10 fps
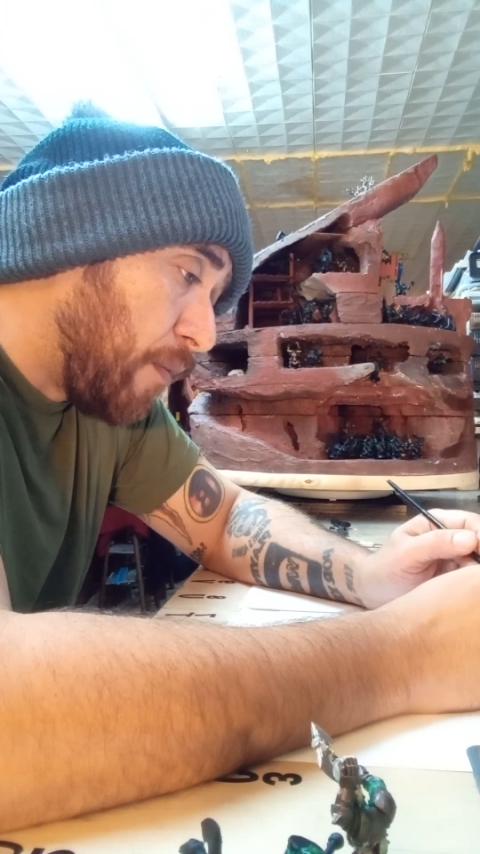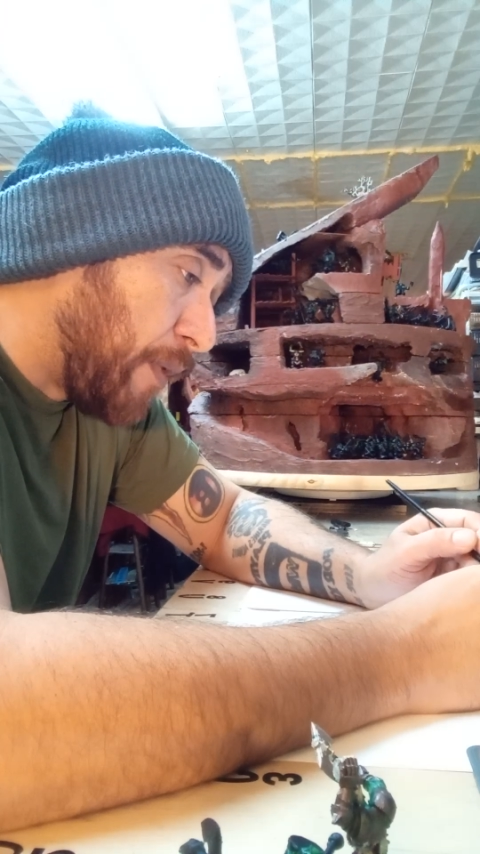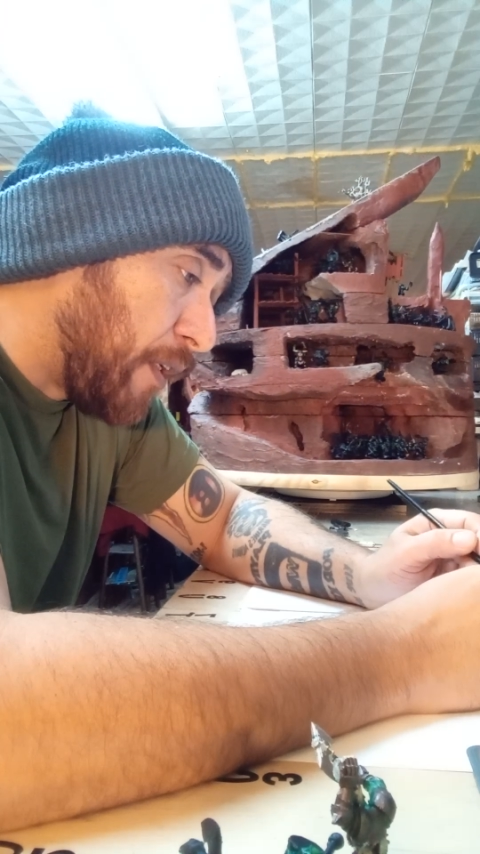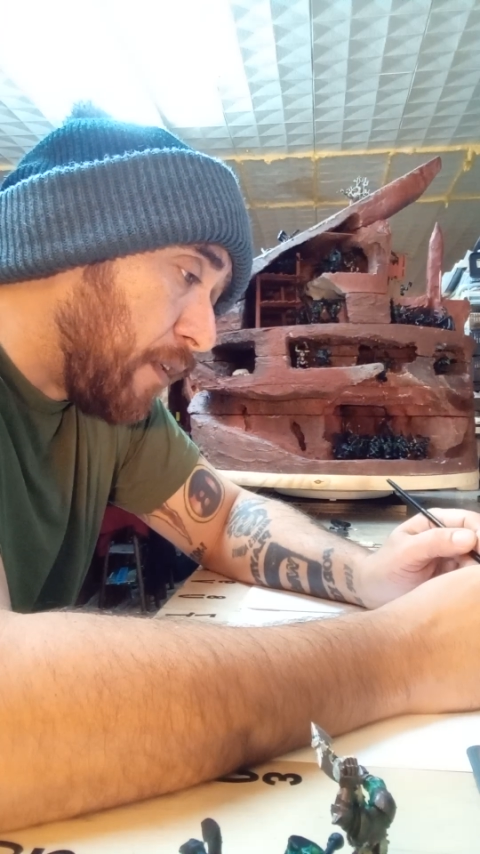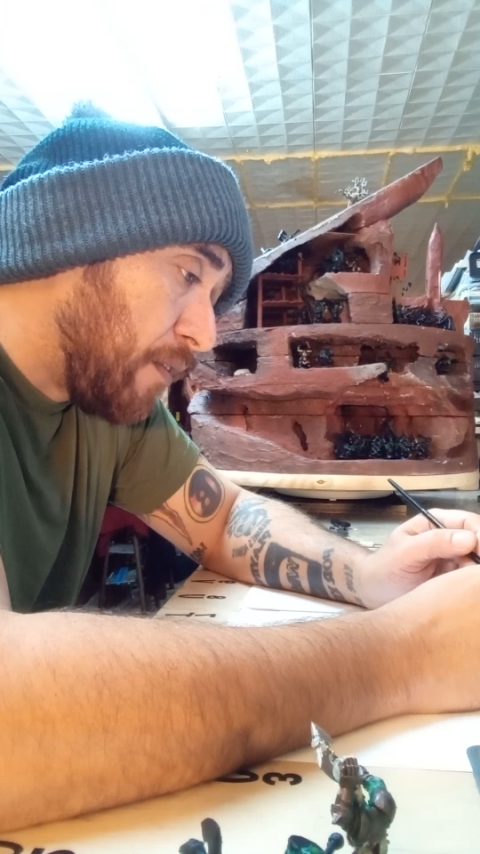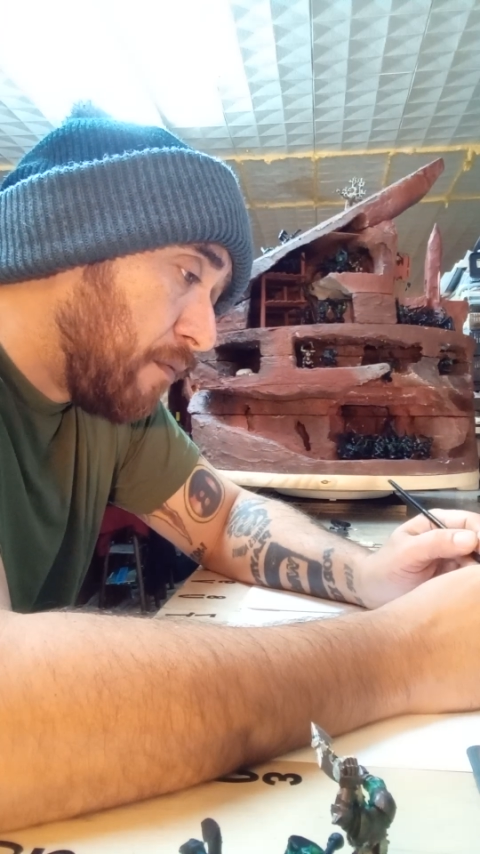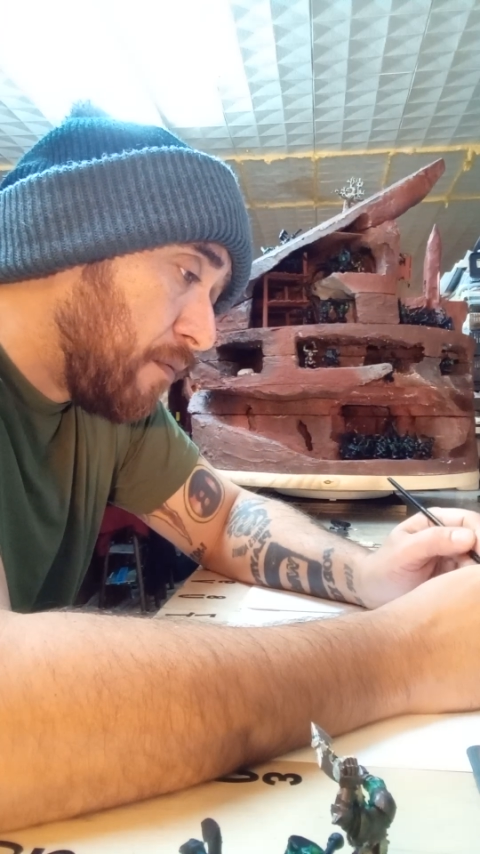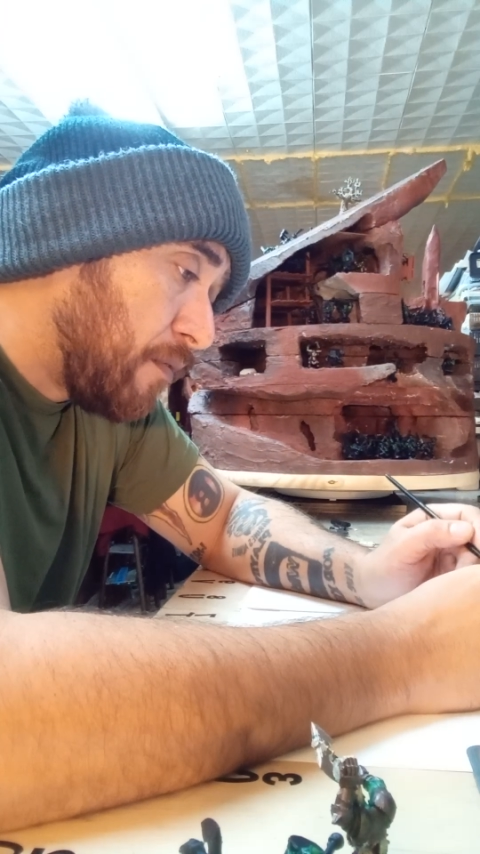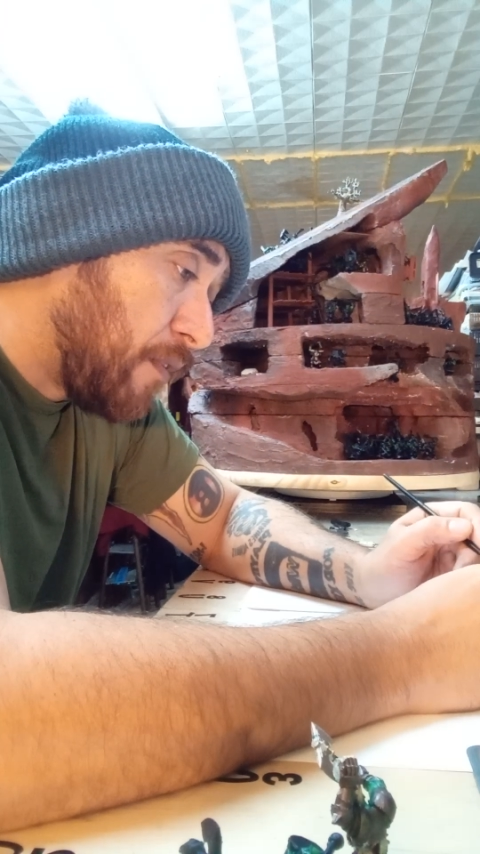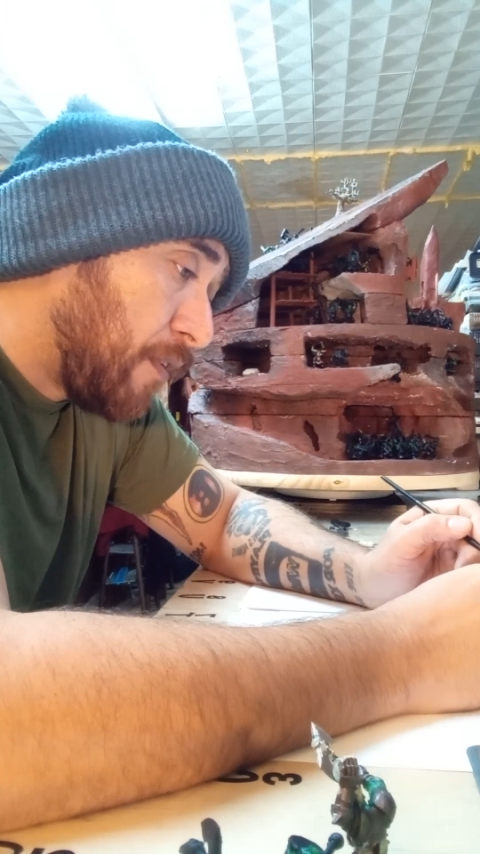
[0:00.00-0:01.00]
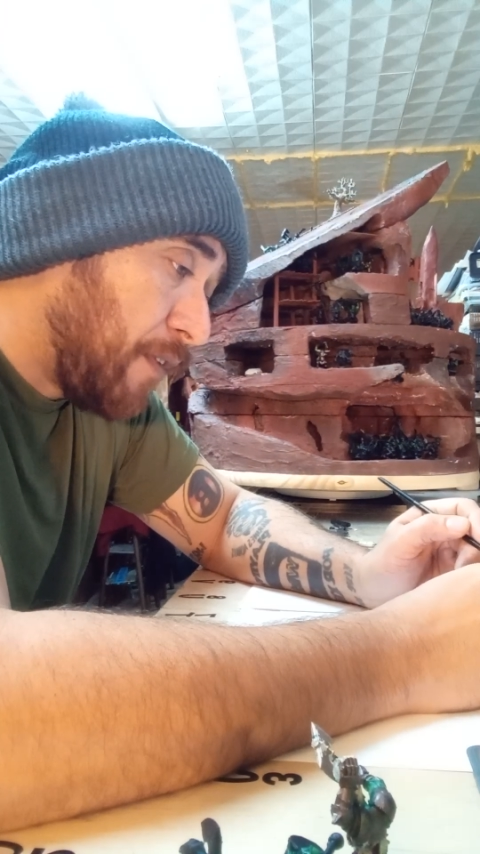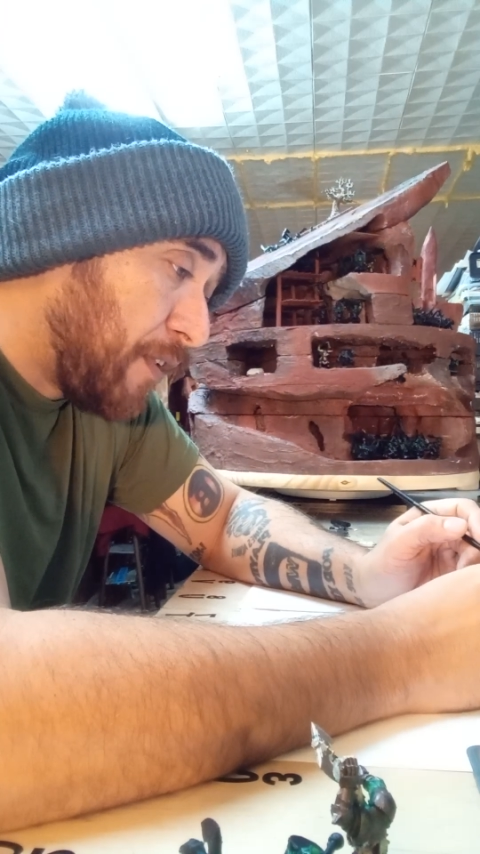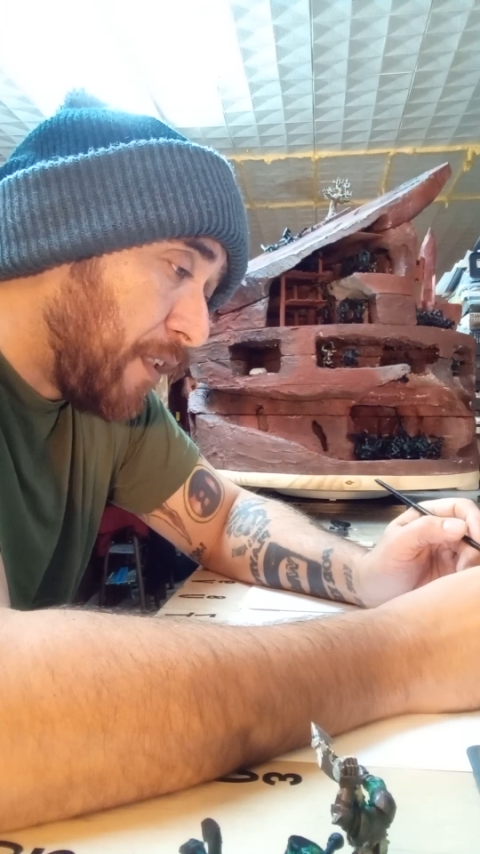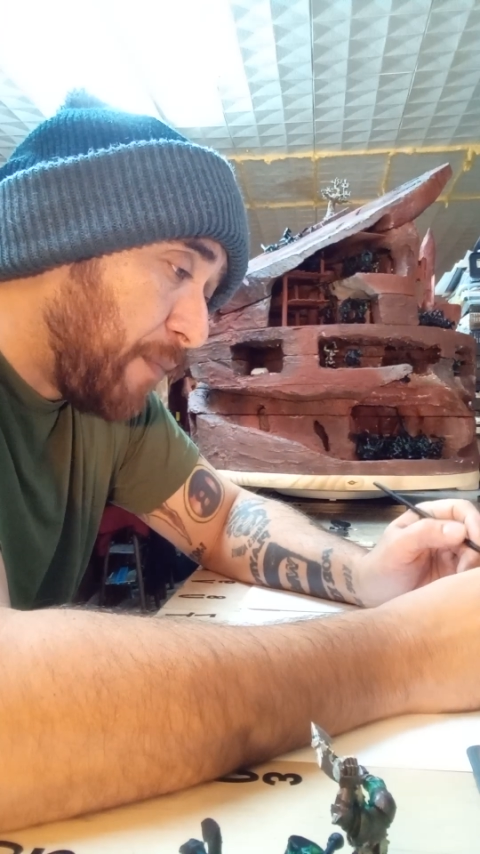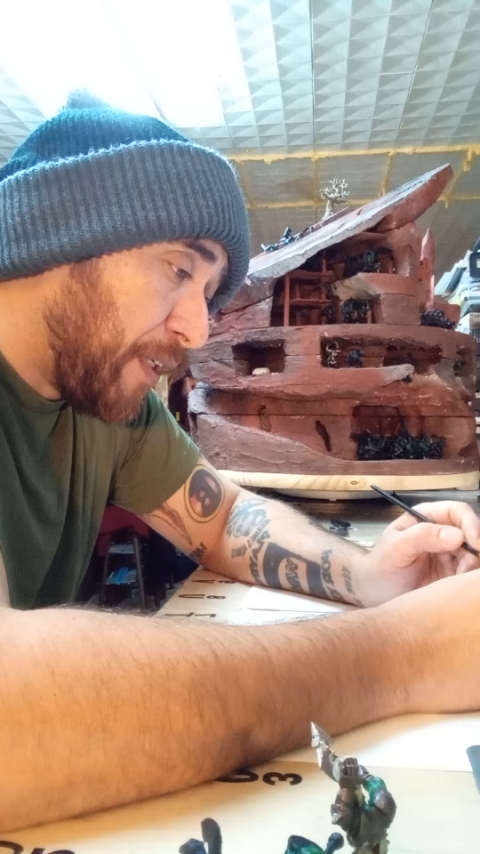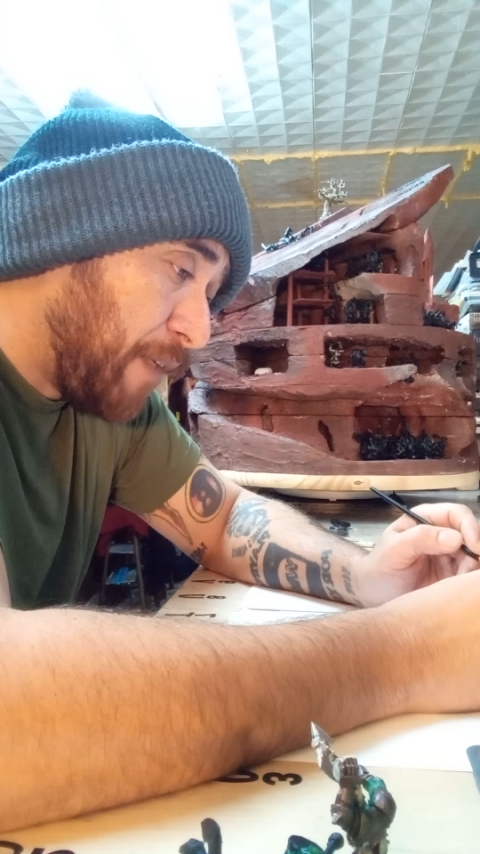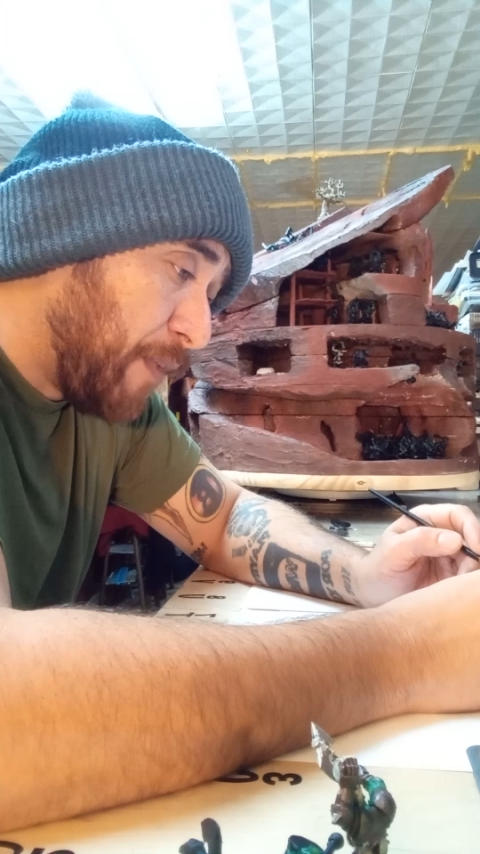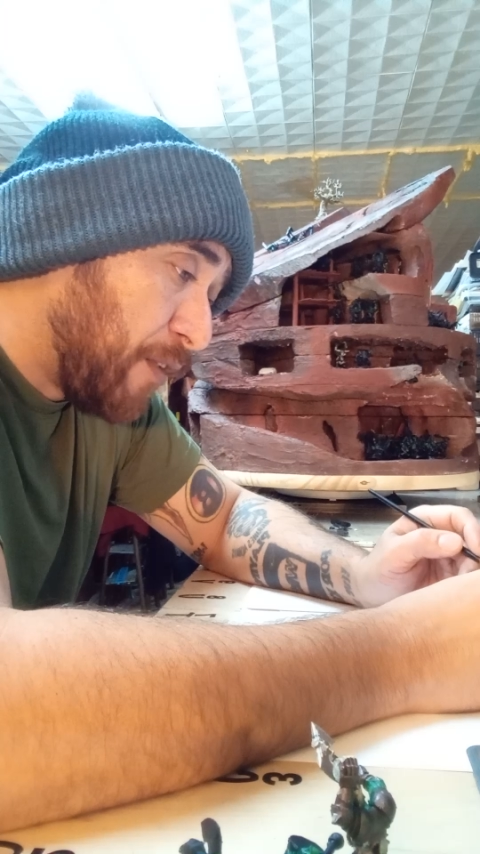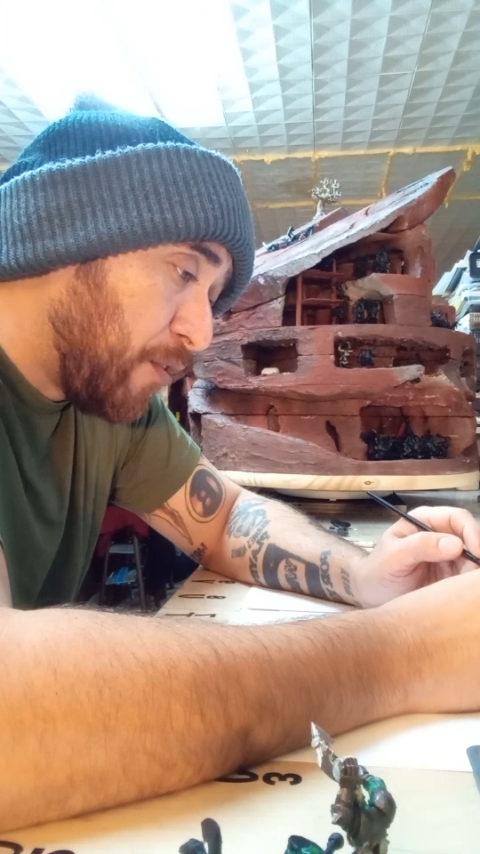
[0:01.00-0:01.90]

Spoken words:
I mean, I sent up an email,